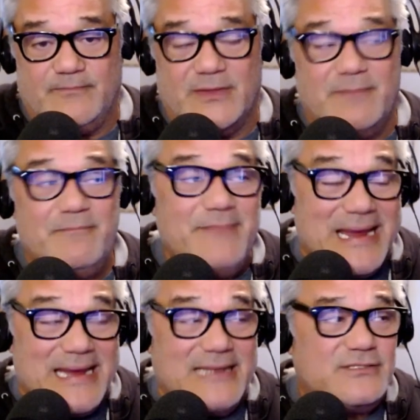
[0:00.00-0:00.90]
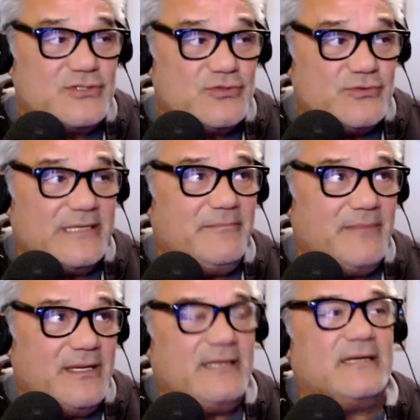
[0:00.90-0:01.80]
The mainstream
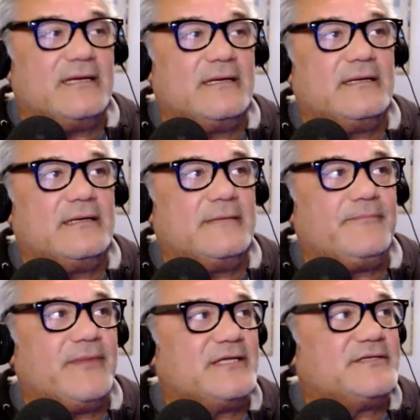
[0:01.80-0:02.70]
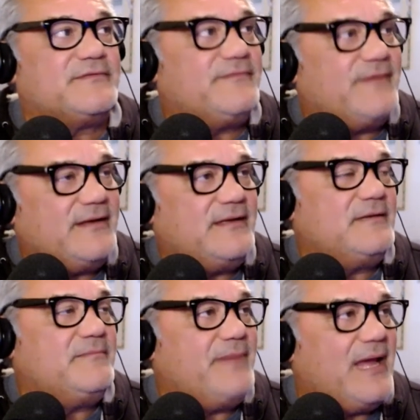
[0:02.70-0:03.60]
media is
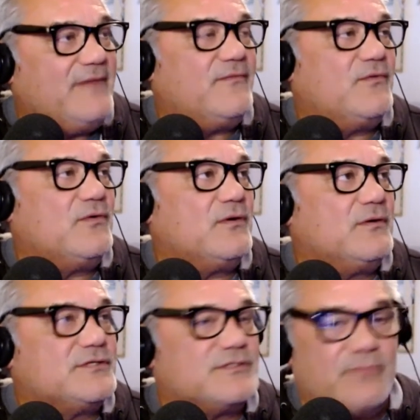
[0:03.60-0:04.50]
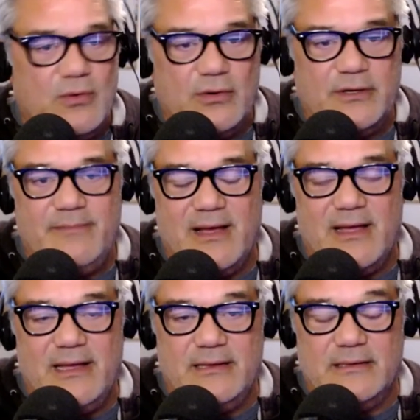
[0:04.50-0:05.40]
funded, paid for, supported by